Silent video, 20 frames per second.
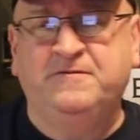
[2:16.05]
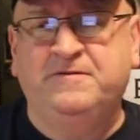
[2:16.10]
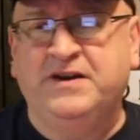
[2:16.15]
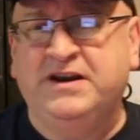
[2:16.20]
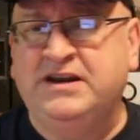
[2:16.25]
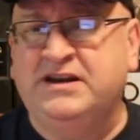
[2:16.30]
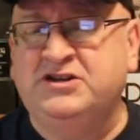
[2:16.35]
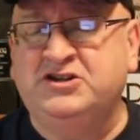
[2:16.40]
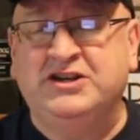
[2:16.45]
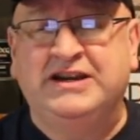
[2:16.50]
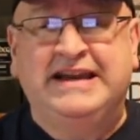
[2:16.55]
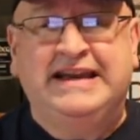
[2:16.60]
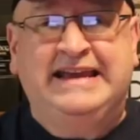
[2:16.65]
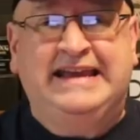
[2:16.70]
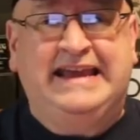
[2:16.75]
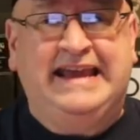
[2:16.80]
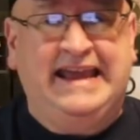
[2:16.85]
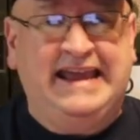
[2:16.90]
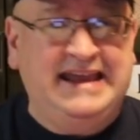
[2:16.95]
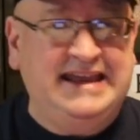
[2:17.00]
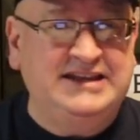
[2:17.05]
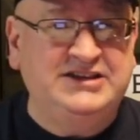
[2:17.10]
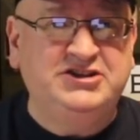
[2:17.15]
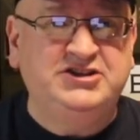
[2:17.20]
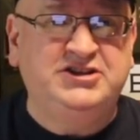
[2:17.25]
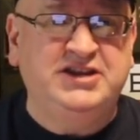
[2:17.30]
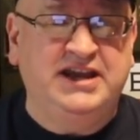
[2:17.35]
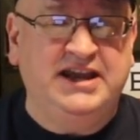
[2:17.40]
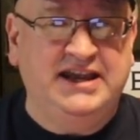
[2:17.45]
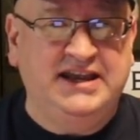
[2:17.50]
vintage,
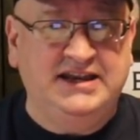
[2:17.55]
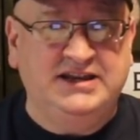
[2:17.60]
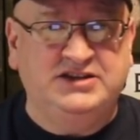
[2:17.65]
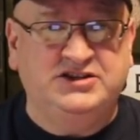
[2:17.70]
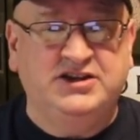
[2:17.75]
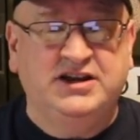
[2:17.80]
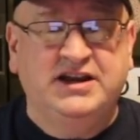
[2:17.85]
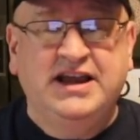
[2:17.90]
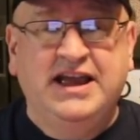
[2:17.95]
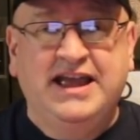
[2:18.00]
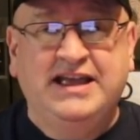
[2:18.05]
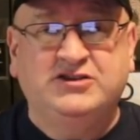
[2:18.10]
age to age.